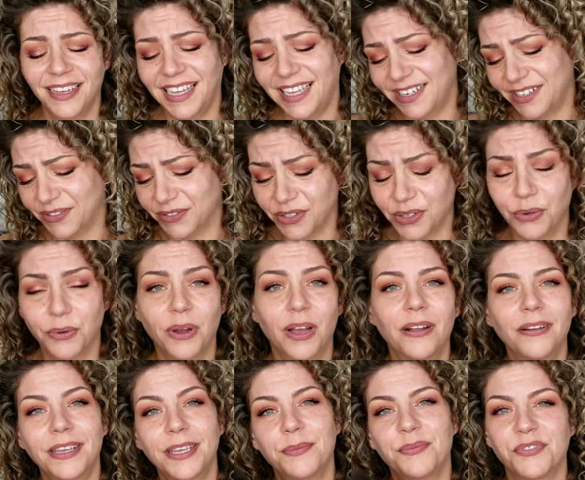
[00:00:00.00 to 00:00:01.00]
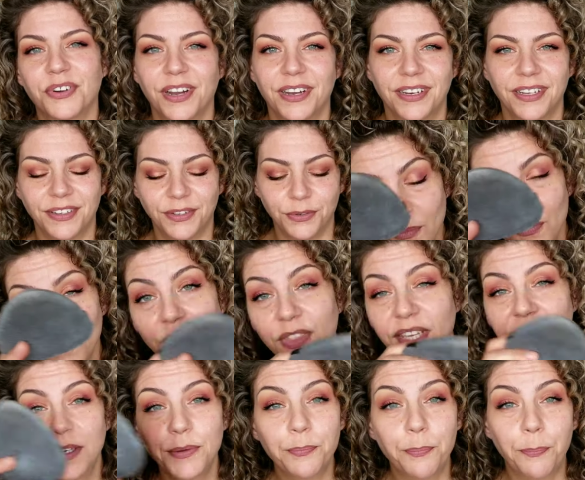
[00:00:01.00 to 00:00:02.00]
I don't know, I'll keep trying to use it.
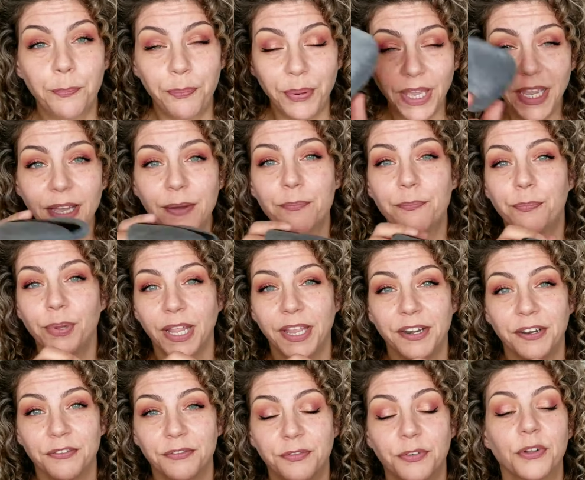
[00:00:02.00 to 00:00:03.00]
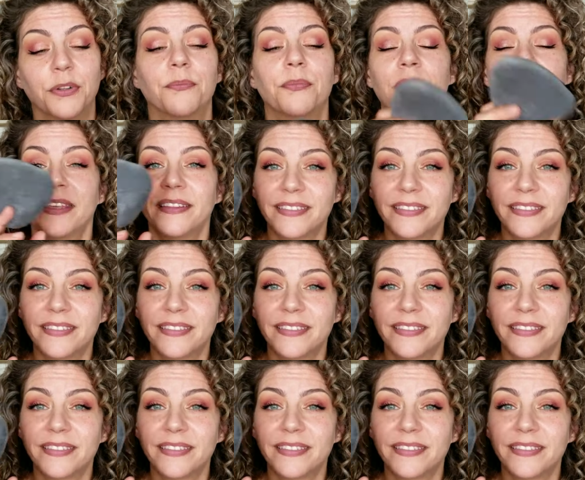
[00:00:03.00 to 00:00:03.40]
The Big Blendiful.